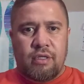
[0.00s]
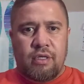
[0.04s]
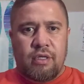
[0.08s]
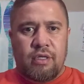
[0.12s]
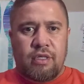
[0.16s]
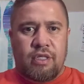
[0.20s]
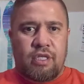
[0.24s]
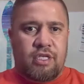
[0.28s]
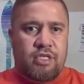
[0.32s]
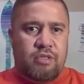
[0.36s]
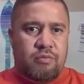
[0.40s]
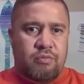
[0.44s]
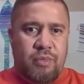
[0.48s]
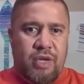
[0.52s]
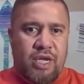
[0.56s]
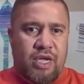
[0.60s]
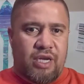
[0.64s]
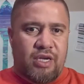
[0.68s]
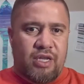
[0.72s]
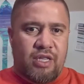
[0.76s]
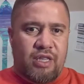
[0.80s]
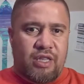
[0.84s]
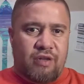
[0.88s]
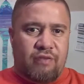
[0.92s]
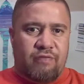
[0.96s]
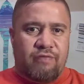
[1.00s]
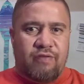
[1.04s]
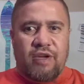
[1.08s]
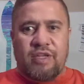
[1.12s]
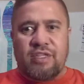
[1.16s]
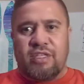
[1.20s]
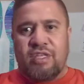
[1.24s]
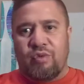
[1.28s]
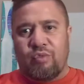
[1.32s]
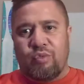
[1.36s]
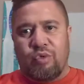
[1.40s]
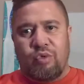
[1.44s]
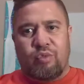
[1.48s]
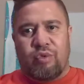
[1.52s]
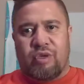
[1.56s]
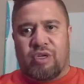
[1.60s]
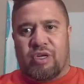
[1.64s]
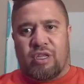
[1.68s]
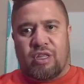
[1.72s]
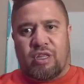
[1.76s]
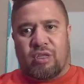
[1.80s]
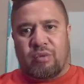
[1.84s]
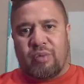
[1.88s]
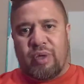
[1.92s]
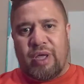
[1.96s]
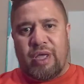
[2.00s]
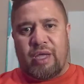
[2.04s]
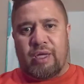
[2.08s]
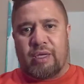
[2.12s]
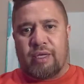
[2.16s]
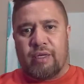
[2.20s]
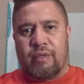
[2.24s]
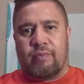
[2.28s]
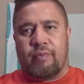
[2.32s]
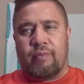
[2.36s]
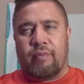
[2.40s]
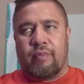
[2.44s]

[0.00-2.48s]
This men in the front and women in the back